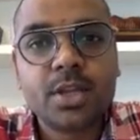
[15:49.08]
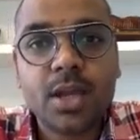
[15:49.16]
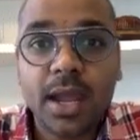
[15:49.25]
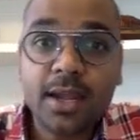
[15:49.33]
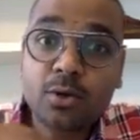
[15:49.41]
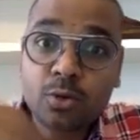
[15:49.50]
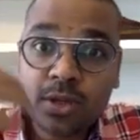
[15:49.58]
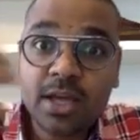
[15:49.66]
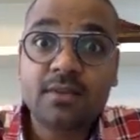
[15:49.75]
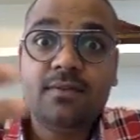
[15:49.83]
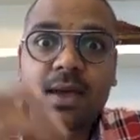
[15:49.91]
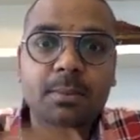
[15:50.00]
and to
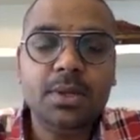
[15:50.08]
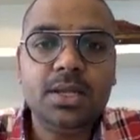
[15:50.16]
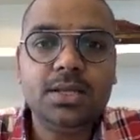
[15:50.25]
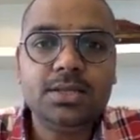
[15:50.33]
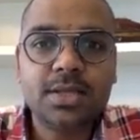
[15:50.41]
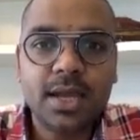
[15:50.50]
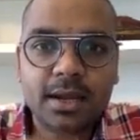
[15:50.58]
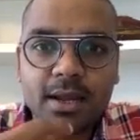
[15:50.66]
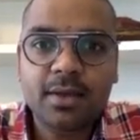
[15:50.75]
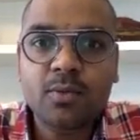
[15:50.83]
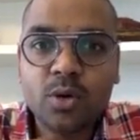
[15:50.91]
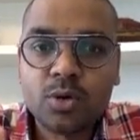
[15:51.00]
their families. And
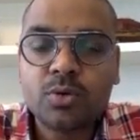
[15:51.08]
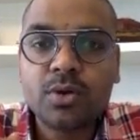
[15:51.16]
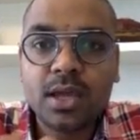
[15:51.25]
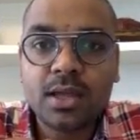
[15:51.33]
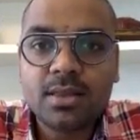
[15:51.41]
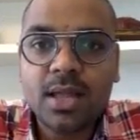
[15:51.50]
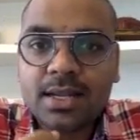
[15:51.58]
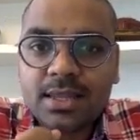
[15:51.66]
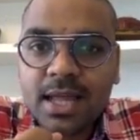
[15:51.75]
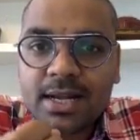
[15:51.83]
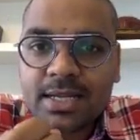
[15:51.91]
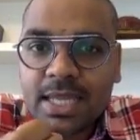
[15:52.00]
I want to,
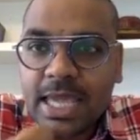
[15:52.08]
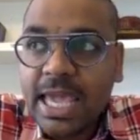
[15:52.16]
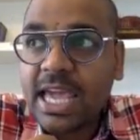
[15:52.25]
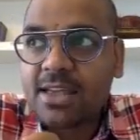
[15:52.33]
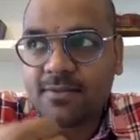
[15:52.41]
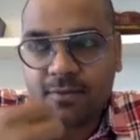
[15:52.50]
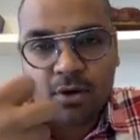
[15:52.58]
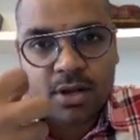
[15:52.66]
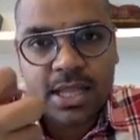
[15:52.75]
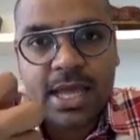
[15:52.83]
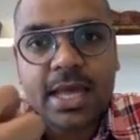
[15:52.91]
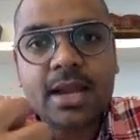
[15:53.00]
that care for
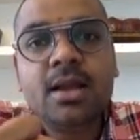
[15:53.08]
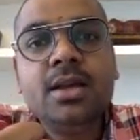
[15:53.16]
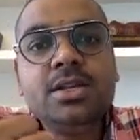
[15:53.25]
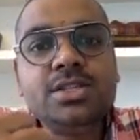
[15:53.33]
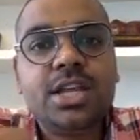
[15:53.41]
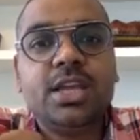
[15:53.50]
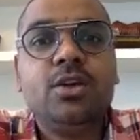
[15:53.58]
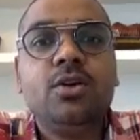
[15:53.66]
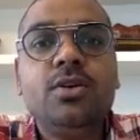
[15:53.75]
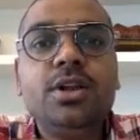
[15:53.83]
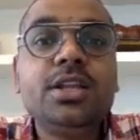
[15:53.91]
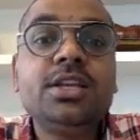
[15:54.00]
their
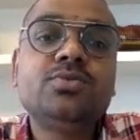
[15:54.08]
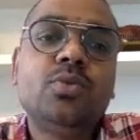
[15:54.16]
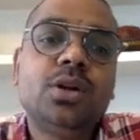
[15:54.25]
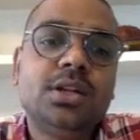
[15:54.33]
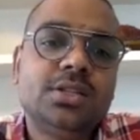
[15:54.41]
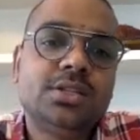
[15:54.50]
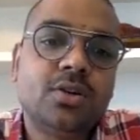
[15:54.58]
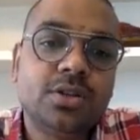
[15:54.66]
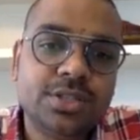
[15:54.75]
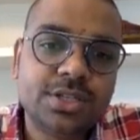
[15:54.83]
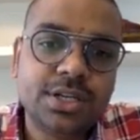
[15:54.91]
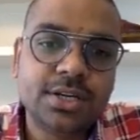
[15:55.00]
security is what is
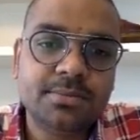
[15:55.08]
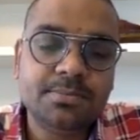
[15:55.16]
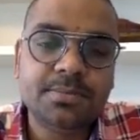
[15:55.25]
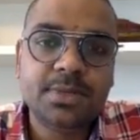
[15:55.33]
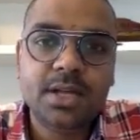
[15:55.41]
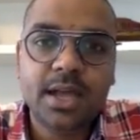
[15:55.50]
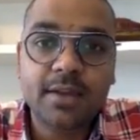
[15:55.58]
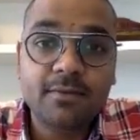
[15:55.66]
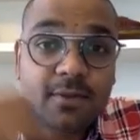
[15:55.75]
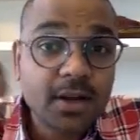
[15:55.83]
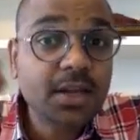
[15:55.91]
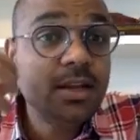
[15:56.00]
causticum,
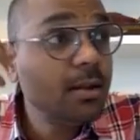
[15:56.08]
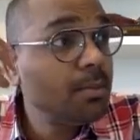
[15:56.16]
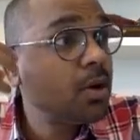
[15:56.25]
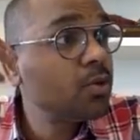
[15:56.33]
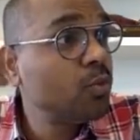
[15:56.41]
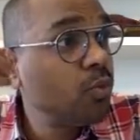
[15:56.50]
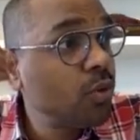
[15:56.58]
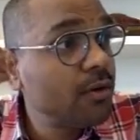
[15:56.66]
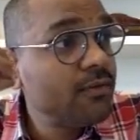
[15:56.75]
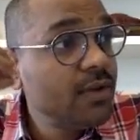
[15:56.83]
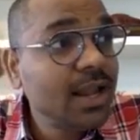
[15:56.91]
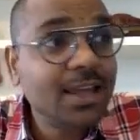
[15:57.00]
and worried about,
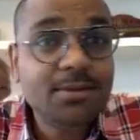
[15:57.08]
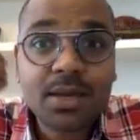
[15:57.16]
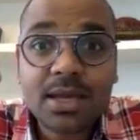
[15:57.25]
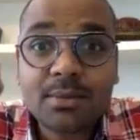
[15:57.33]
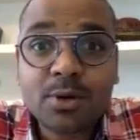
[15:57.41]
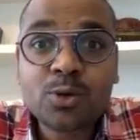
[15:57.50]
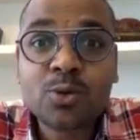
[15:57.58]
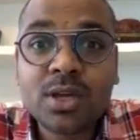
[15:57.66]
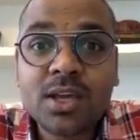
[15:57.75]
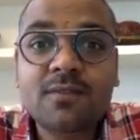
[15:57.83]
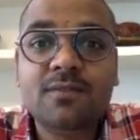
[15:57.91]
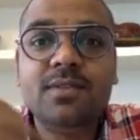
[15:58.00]
will I be able to
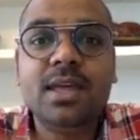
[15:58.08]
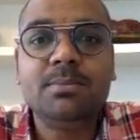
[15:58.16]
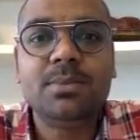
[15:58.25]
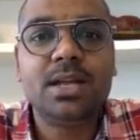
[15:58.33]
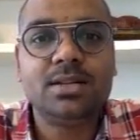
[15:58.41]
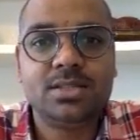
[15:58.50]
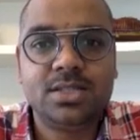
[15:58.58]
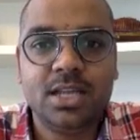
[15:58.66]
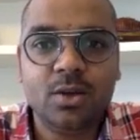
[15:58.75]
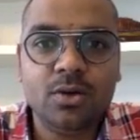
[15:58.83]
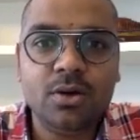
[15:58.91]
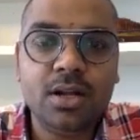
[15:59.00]
give them that
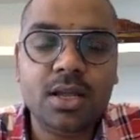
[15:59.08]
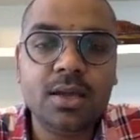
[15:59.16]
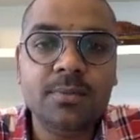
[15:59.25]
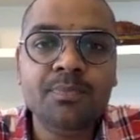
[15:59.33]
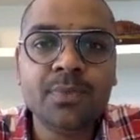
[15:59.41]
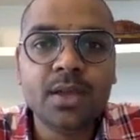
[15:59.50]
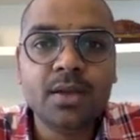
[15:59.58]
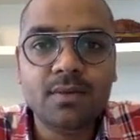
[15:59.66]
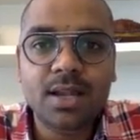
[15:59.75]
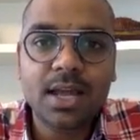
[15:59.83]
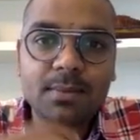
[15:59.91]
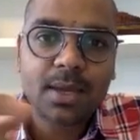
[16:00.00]
security?
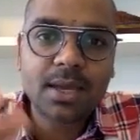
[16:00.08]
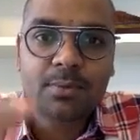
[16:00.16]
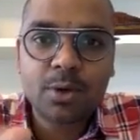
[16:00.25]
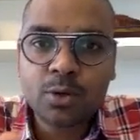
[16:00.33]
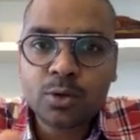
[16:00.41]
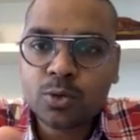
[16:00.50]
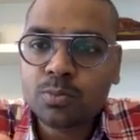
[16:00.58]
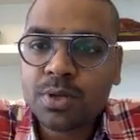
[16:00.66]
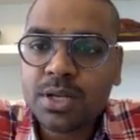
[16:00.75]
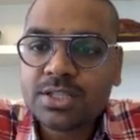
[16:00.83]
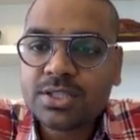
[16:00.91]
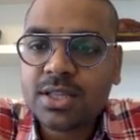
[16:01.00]
Will I be able to
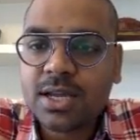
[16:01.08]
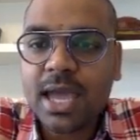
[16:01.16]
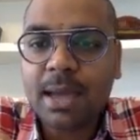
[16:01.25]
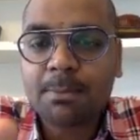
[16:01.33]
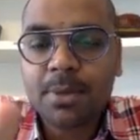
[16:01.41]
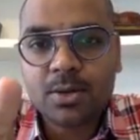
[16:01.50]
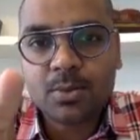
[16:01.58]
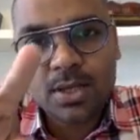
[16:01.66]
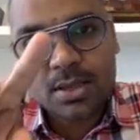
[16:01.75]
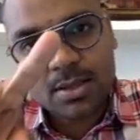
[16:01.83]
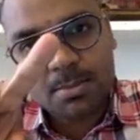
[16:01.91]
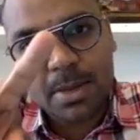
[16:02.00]
bridge the gap
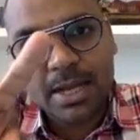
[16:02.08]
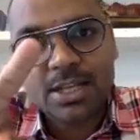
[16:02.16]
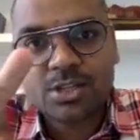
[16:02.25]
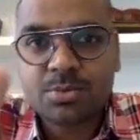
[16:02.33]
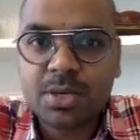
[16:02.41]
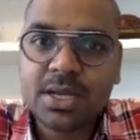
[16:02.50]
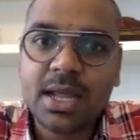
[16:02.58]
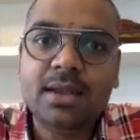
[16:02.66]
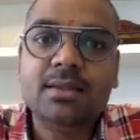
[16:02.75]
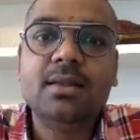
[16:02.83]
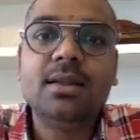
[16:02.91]
between the management and the